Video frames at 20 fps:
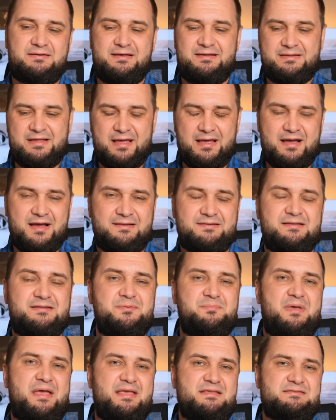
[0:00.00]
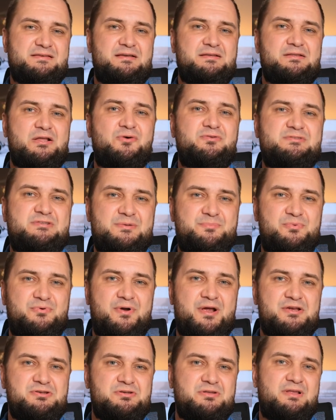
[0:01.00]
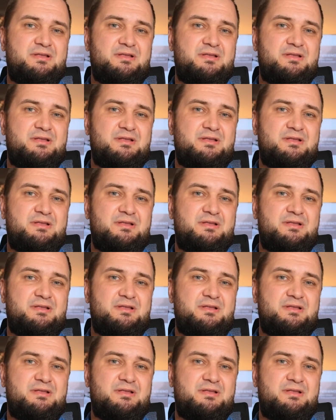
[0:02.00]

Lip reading: It had an amazing note separation